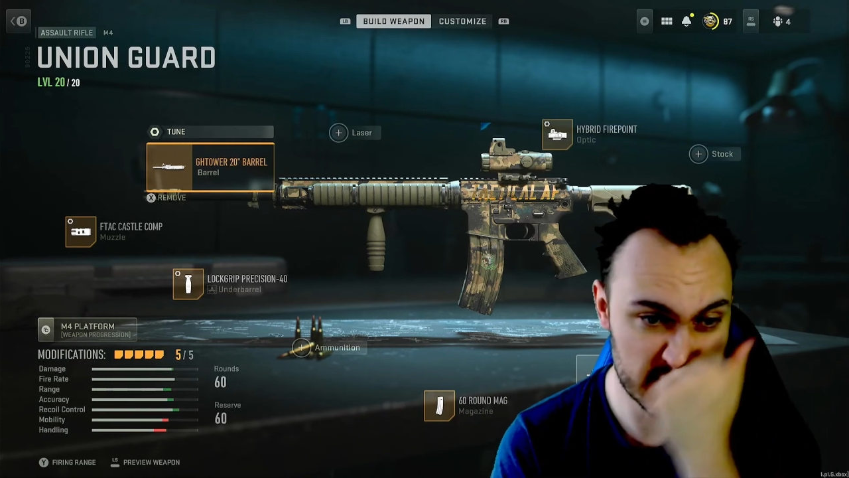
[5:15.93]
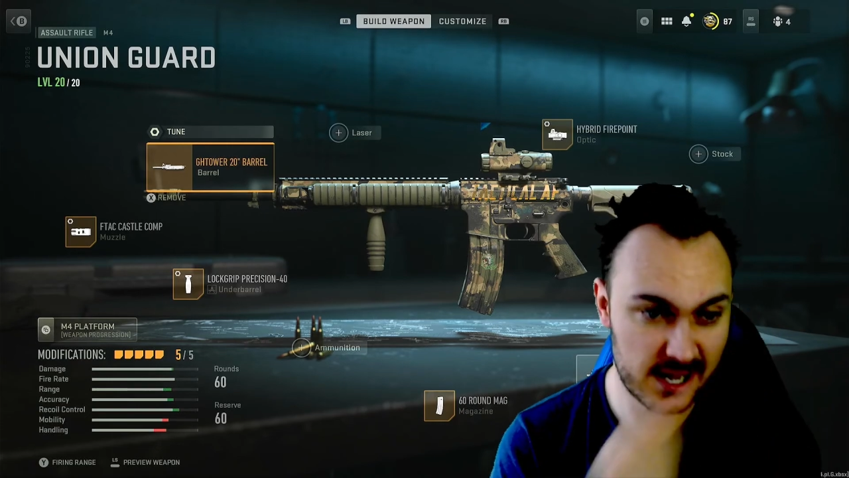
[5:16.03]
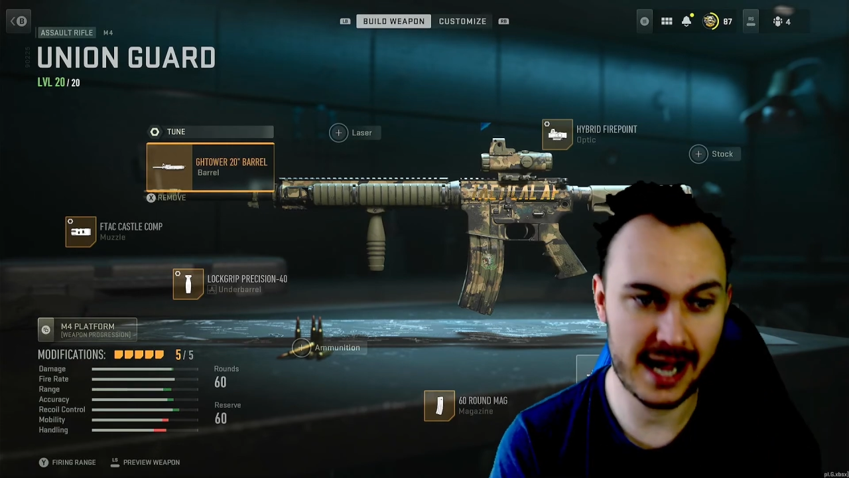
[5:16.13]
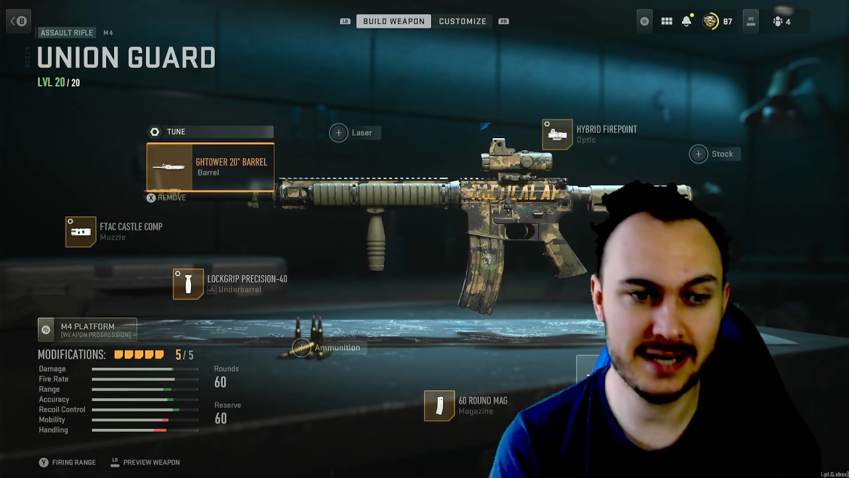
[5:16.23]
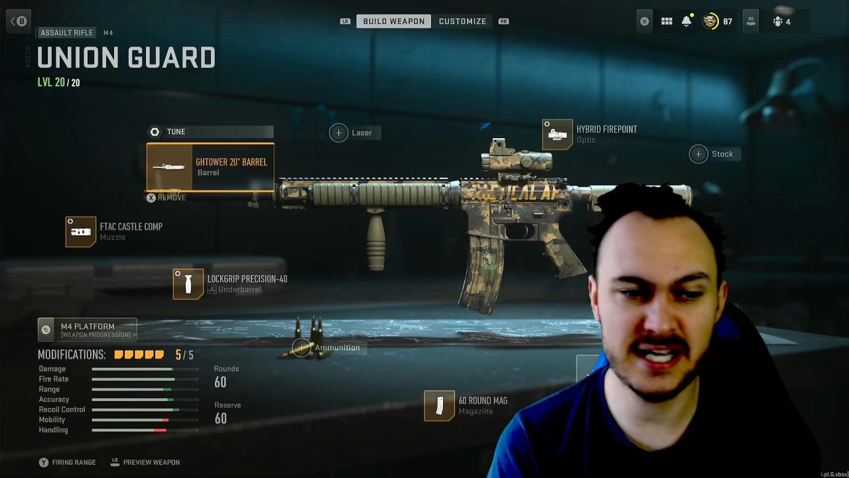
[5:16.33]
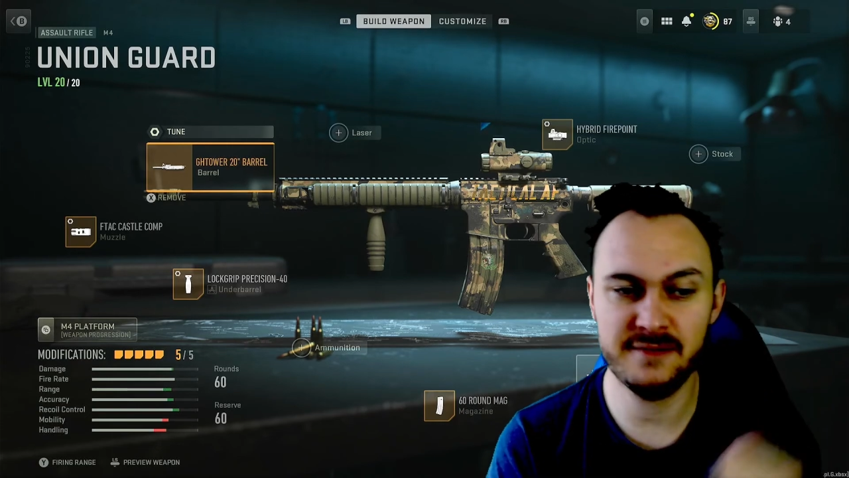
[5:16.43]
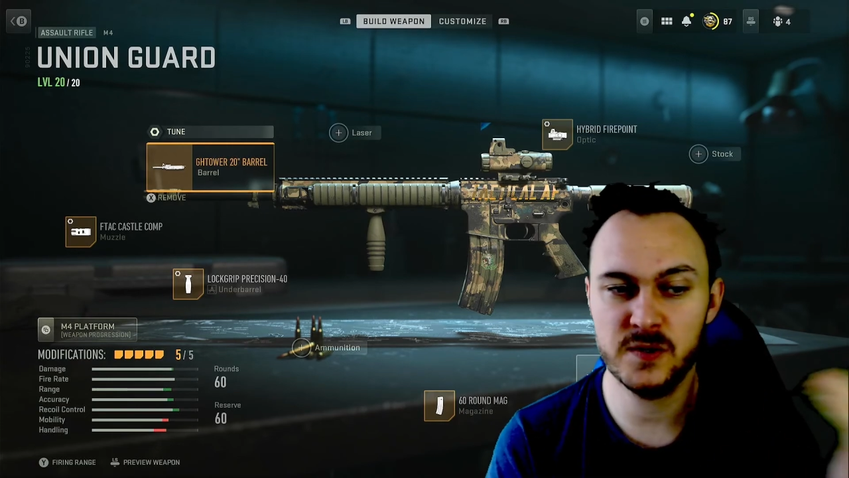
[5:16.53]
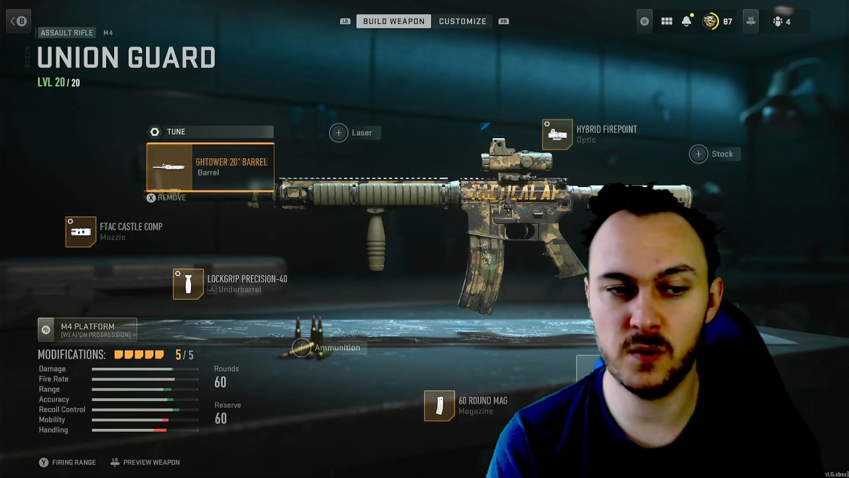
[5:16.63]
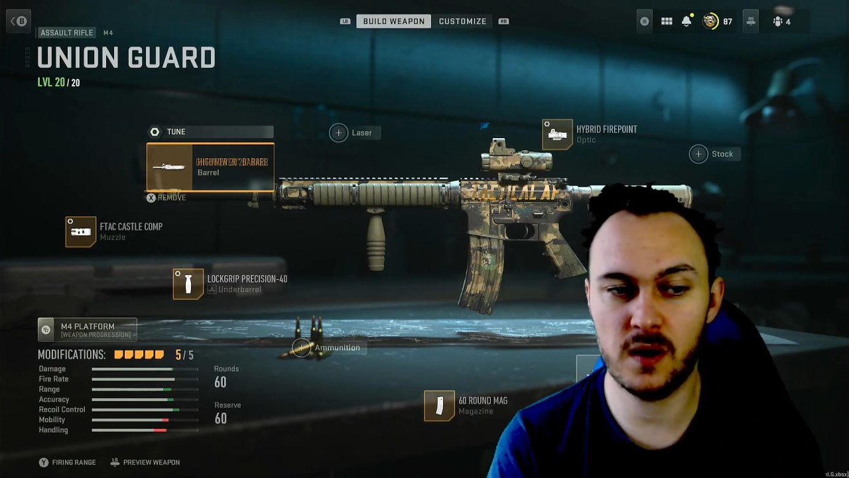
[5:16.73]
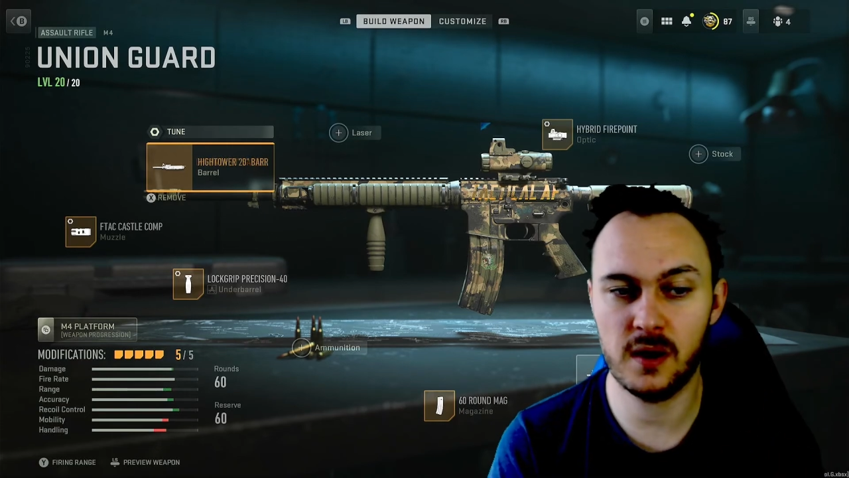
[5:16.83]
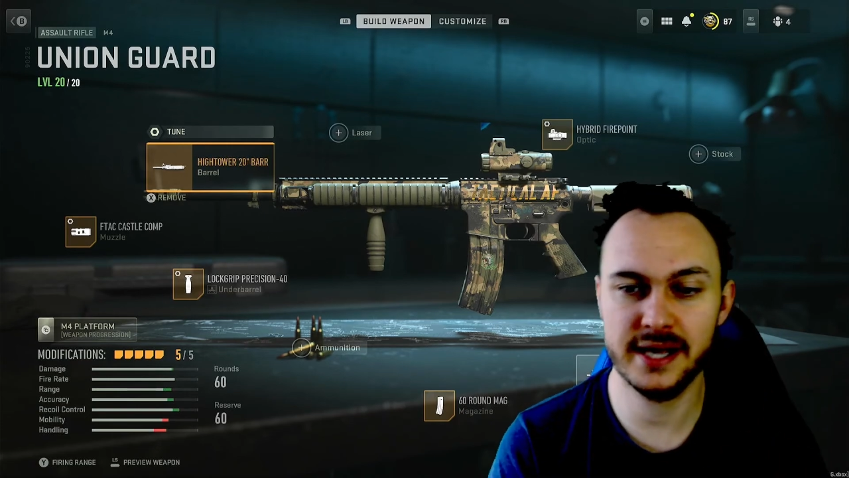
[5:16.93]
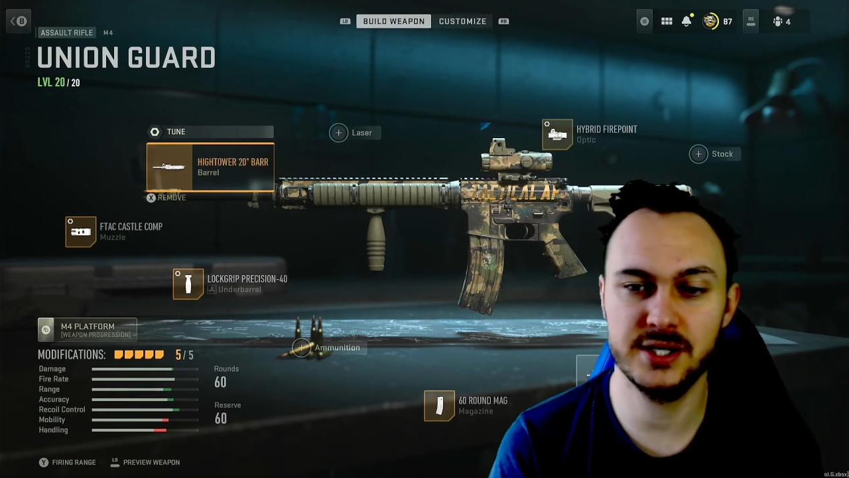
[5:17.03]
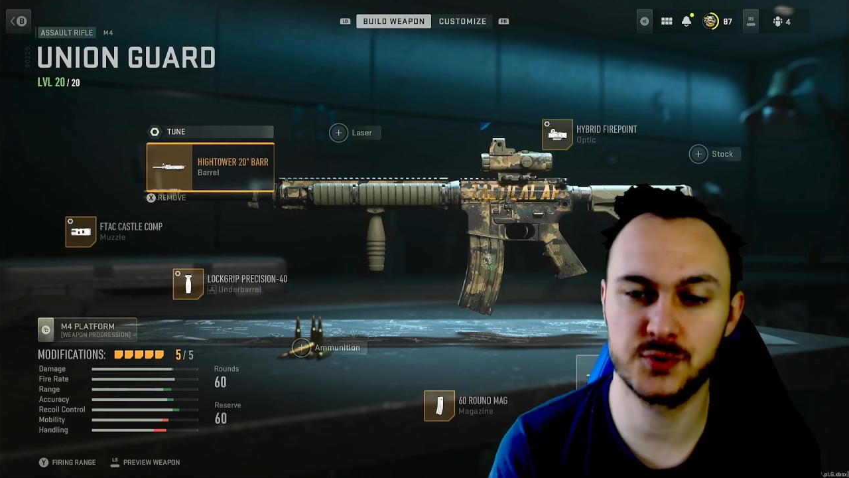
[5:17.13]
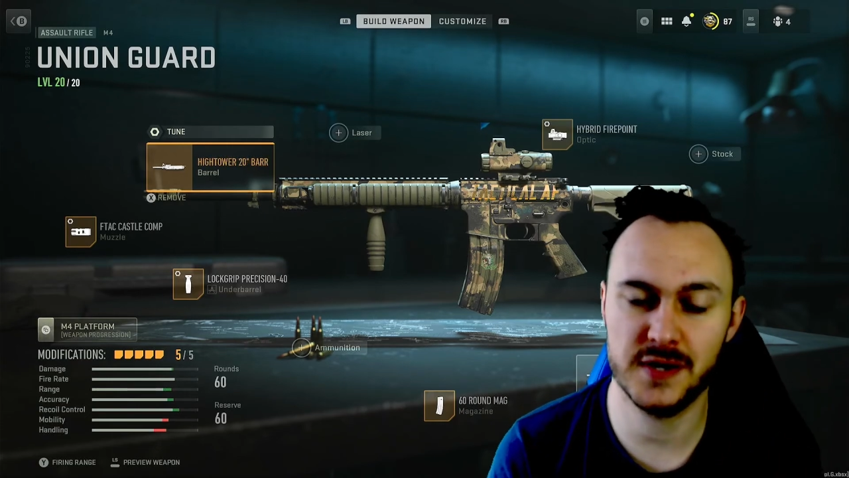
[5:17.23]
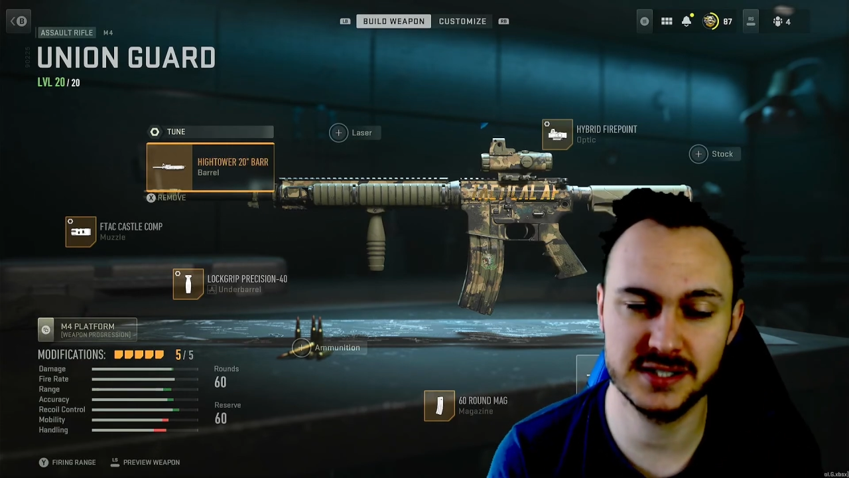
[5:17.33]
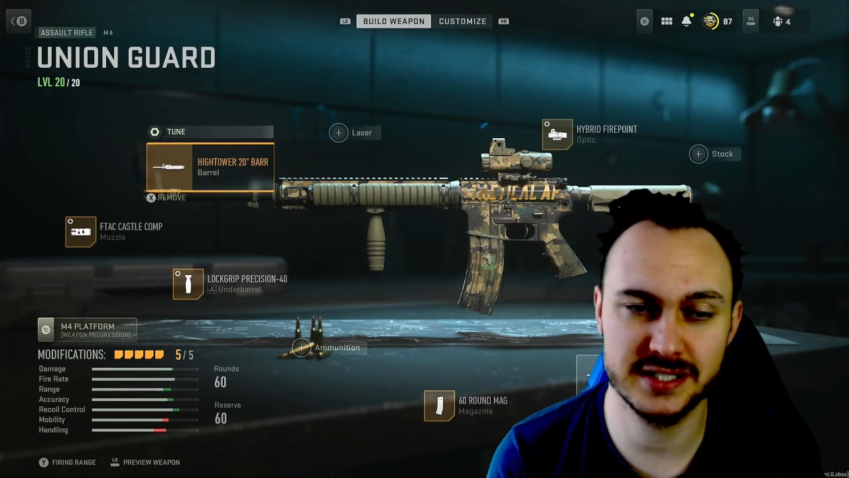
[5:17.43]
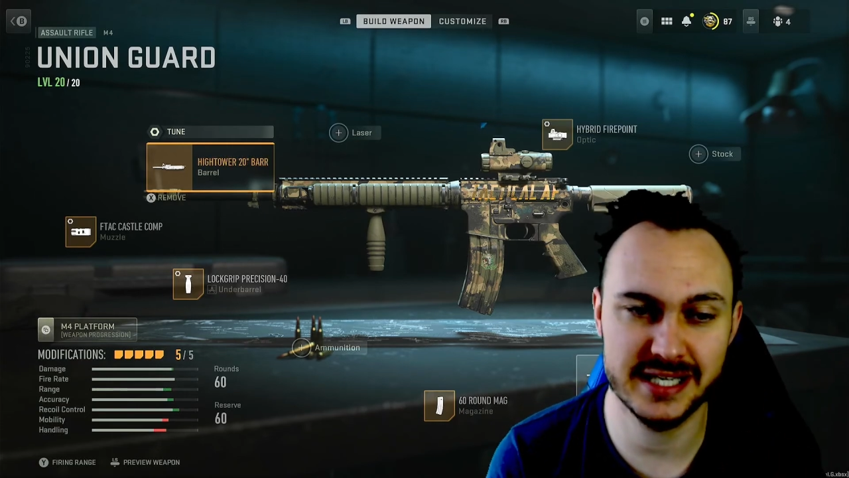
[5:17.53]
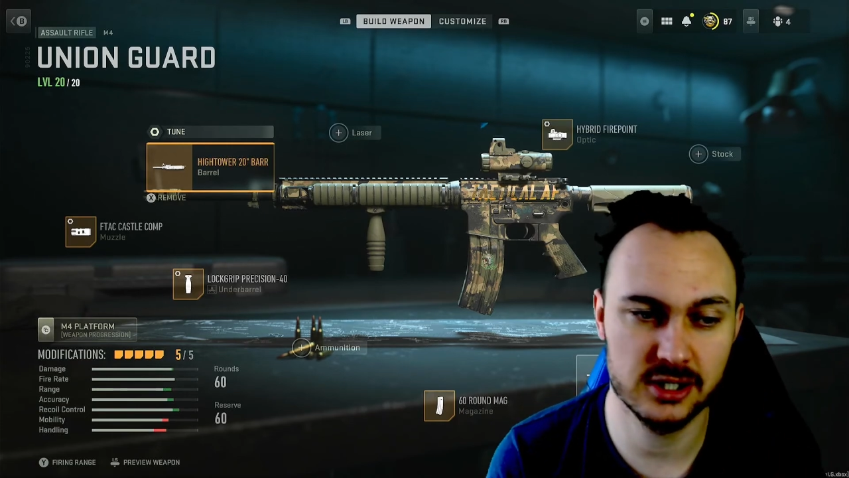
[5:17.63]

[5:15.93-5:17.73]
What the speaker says: And if you are interested in